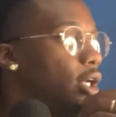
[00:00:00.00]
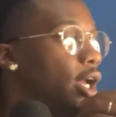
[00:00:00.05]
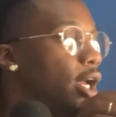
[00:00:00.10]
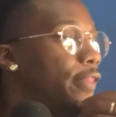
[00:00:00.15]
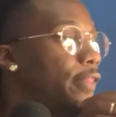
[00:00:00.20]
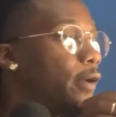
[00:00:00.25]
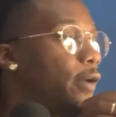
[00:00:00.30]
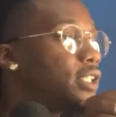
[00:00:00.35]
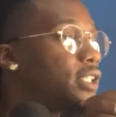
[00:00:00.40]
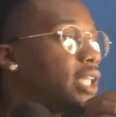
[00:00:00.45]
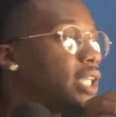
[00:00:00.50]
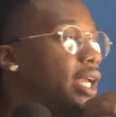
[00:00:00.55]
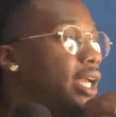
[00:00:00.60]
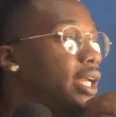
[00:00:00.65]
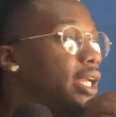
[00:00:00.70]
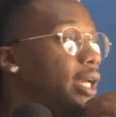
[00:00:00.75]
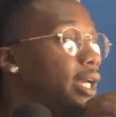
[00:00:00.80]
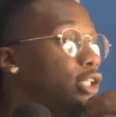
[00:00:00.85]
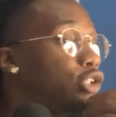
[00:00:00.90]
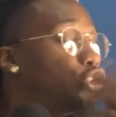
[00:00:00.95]
There is
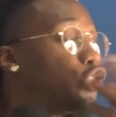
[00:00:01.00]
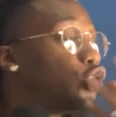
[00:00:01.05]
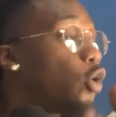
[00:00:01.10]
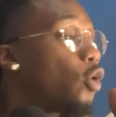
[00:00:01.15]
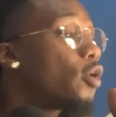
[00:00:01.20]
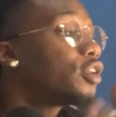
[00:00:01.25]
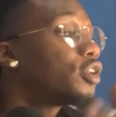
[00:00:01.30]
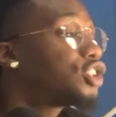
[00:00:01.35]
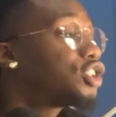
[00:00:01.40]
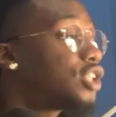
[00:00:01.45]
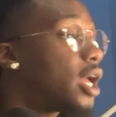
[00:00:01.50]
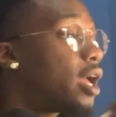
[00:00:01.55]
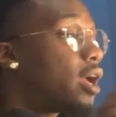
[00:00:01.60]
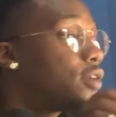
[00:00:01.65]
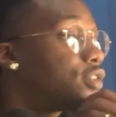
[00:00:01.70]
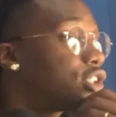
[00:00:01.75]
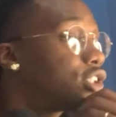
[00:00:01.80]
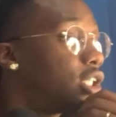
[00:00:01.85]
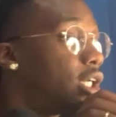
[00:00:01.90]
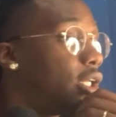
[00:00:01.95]
a
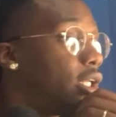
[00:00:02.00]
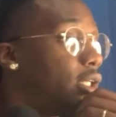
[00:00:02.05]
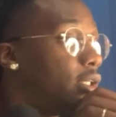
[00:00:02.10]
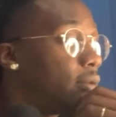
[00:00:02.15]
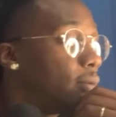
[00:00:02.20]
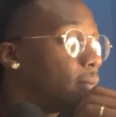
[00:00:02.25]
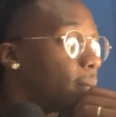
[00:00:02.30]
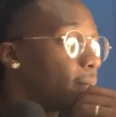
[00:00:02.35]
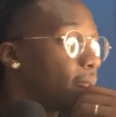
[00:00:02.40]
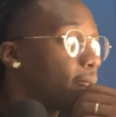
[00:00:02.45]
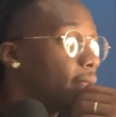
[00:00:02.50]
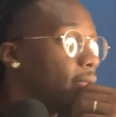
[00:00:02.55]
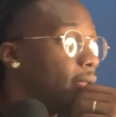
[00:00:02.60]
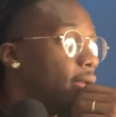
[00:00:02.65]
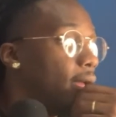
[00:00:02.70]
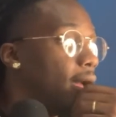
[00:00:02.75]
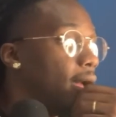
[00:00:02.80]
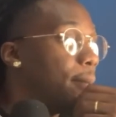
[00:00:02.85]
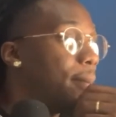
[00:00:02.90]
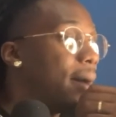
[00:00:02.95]
Georgetown study
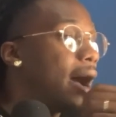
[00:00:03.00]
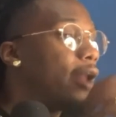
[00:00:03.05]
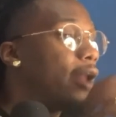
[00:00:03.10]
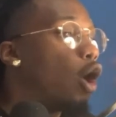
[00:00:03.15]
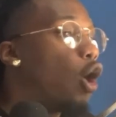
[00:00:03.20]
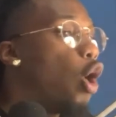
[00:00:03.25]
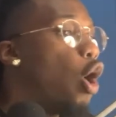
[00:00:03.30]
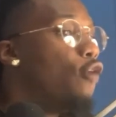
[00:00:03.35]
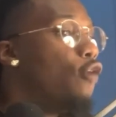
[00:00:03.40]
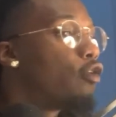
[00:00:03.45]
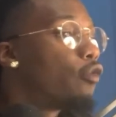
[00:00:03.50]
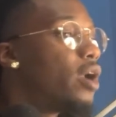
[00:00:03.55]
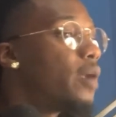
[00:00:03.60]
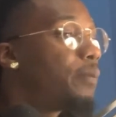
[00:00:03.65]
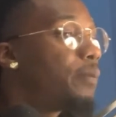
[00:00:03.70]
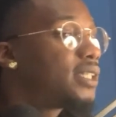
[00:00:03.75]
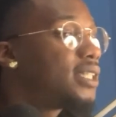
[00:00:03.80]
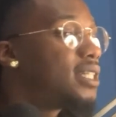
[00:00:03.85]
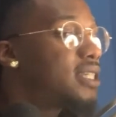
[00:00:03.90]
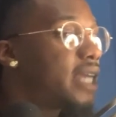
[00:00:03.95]
about
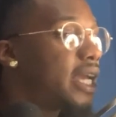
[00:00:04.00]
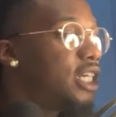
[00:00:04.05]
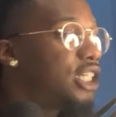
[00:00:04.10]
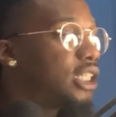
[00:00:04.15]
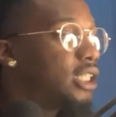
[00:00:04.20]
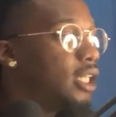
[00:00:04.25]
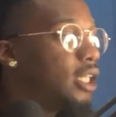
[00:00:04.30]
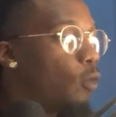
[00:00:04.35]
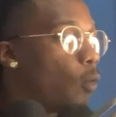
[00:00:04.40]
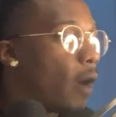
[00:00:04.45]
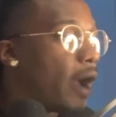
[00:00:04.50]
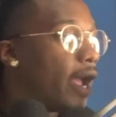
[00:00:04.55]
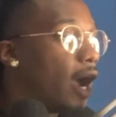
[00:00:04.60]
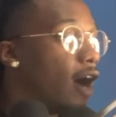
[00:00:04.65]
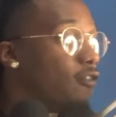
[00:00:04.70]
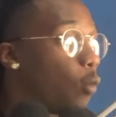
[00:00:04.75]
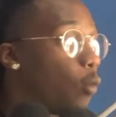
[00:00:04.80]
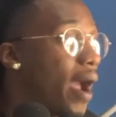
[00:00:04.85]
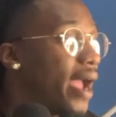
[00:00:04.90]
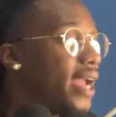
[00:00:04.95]
overrepresentation
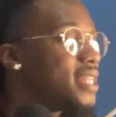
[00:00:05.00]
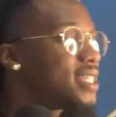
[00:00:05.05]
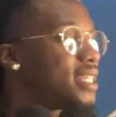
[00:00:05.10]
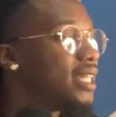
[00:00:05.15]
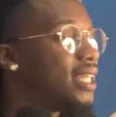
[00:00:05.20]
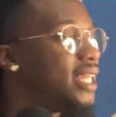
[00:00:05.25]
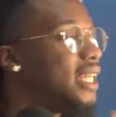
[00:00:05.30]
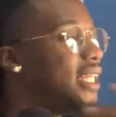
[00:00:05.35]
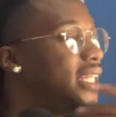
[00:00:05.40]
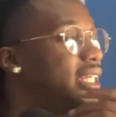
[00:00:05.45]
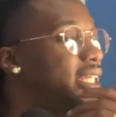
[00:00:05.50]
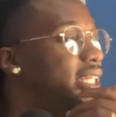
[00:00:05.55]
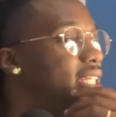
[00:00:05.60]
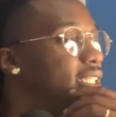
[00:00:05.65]
of whites in elite